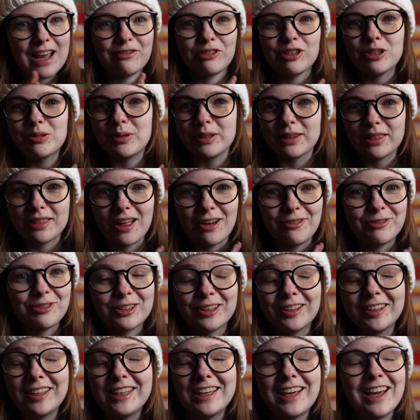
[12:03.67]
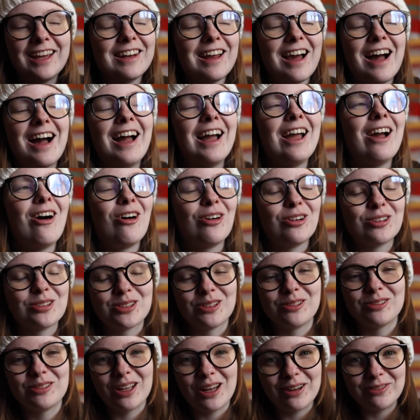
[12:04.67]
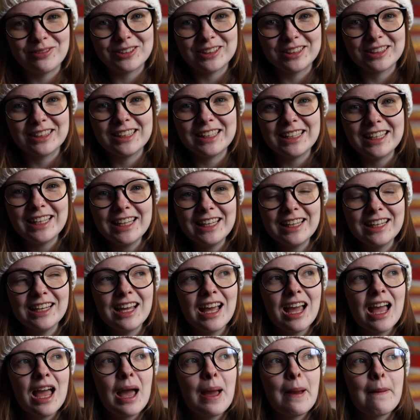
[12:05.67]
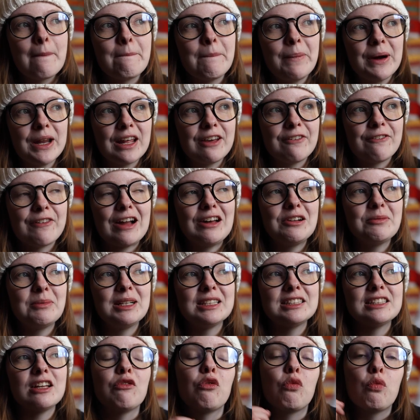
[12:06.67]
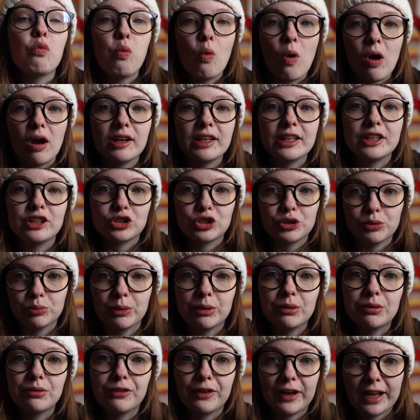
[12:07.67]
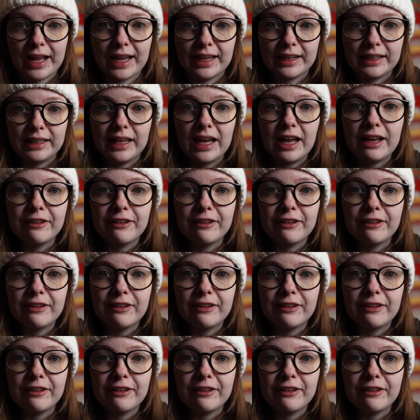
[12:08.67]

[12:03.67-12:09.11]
Everyone loved Lee, and I also loved Lee, but I found myself wanting to root for Annie.